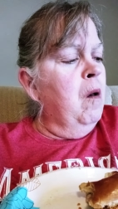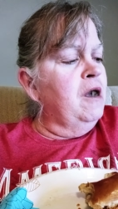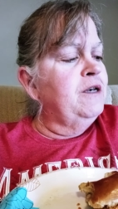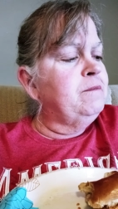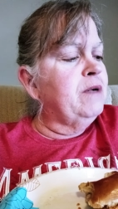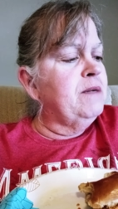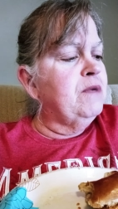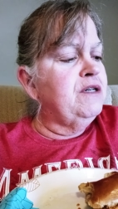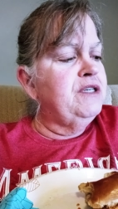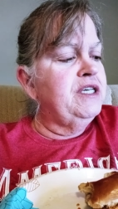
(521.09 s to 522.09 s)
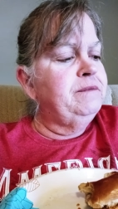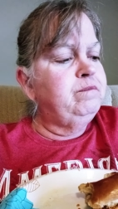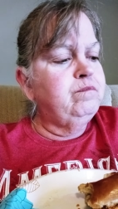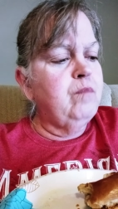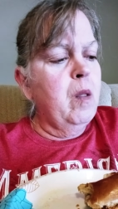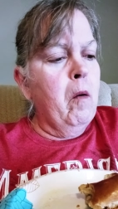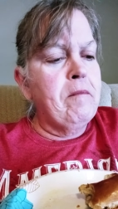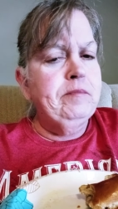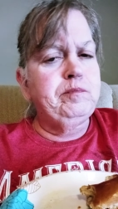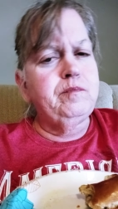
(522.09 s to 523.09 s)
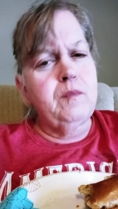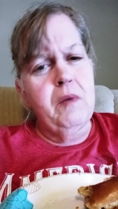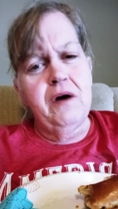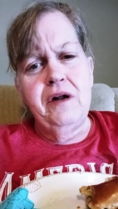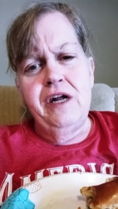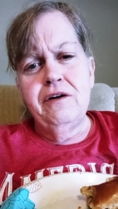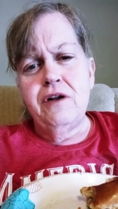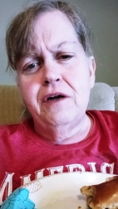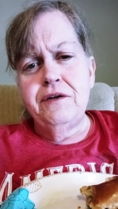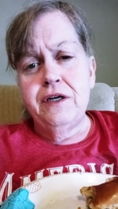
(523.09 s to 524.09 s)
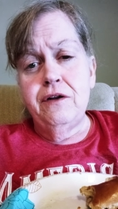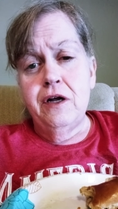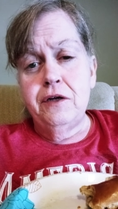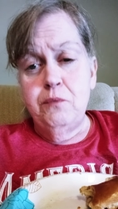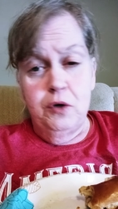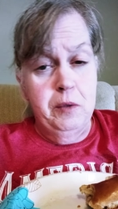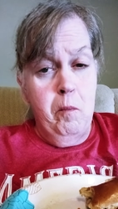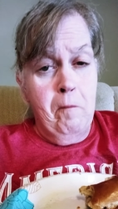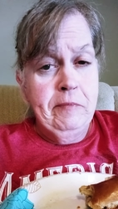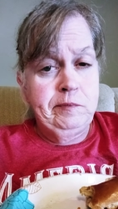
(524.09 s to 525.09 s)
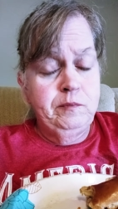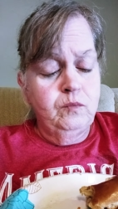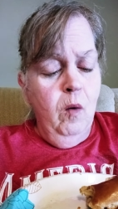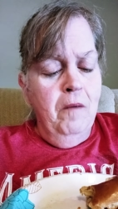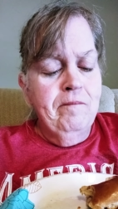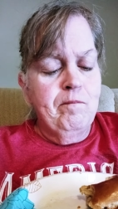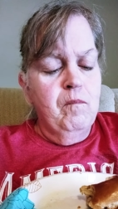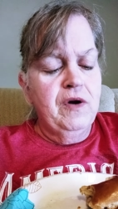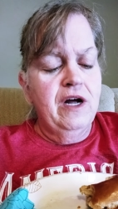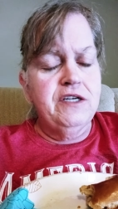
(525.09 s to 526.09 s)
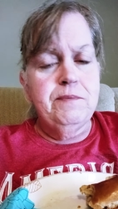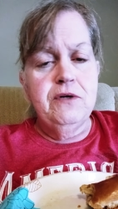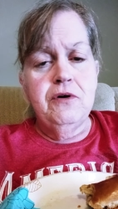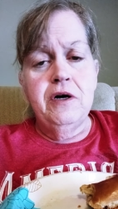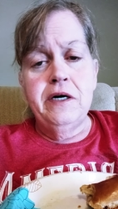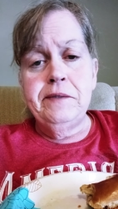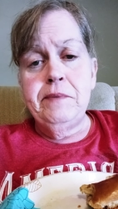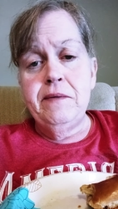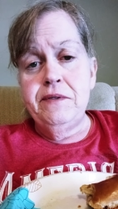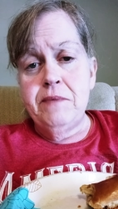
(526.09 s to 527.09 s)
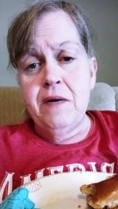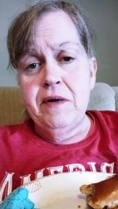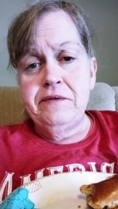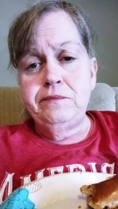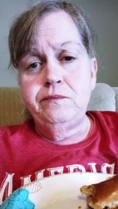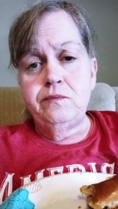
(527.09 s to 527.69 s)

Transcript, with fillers: And by Monday, about 8 o'clock, 9 o'clock in the morning, the hospital called baby's mama